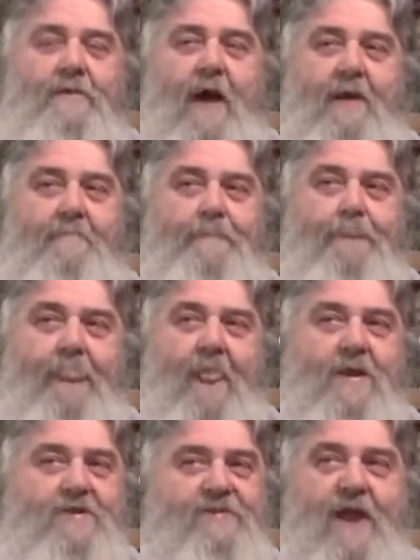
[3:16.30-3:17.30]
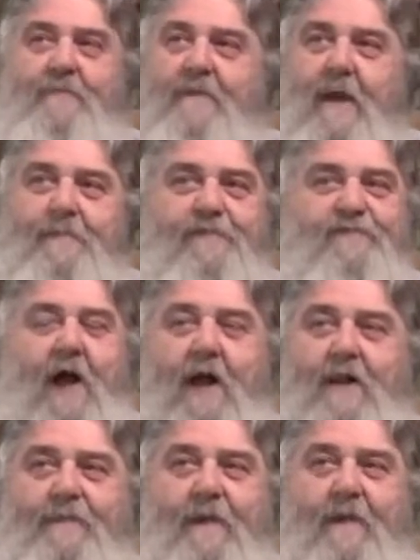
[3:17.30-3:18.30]
Now, definitely got the
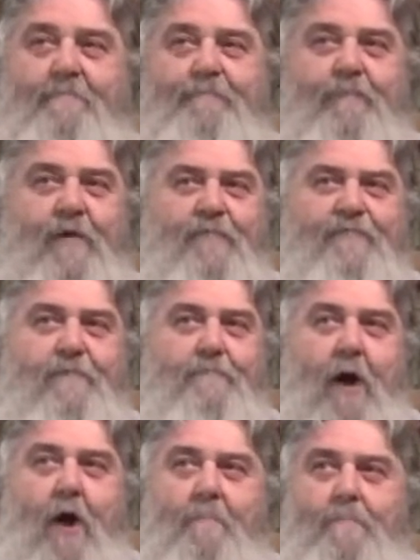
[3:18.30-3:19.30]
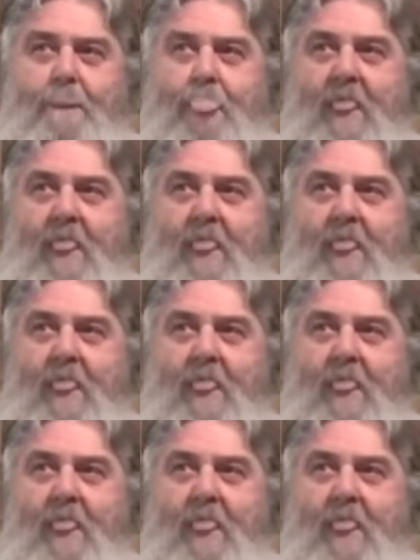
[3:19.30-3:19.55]
chocolate there. Roasted malt.